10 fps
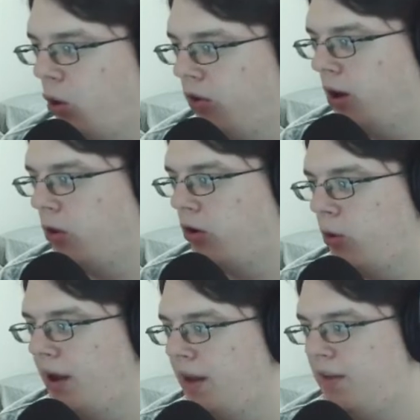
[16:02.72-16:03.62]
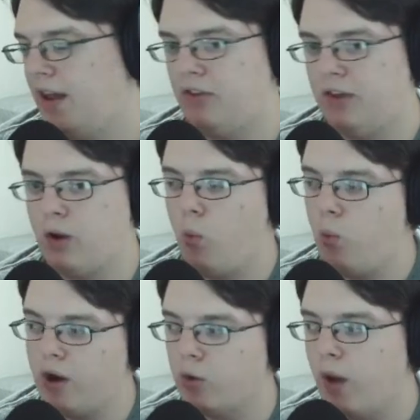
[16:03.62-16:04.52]
Lyoko, and that's like a
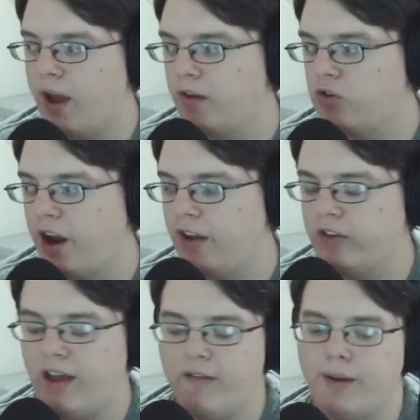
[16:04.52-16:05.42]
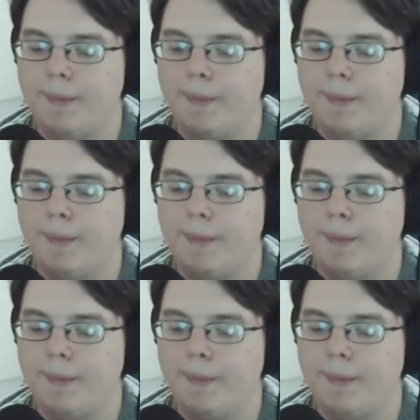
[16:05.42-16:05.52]
weird way of trying to save it.